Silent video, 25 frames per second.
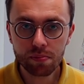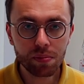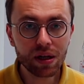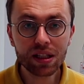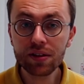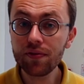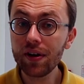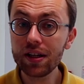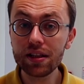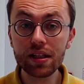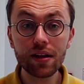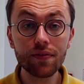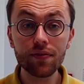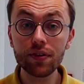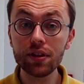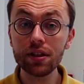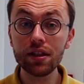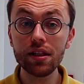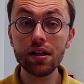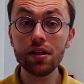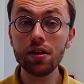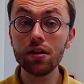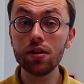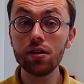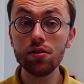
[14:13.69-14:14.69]
but we are
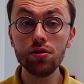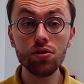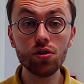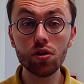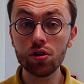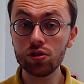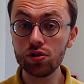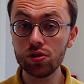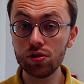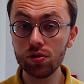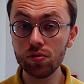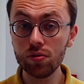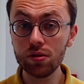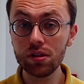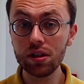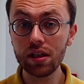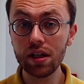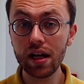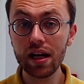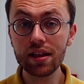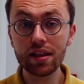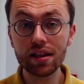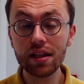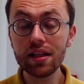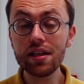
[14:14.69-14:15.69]
definitely not rude,
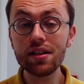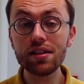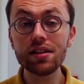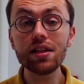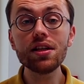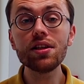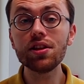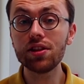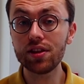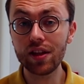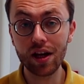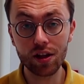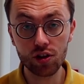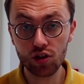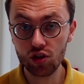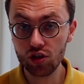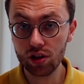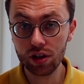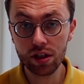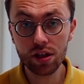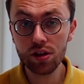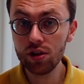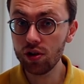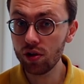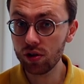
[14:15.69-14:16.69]
at least
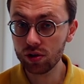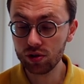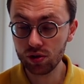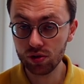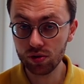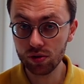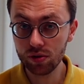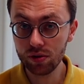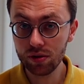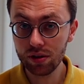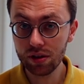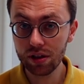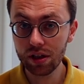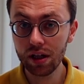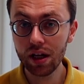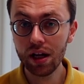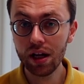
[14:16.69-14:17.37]
intentionally not rude.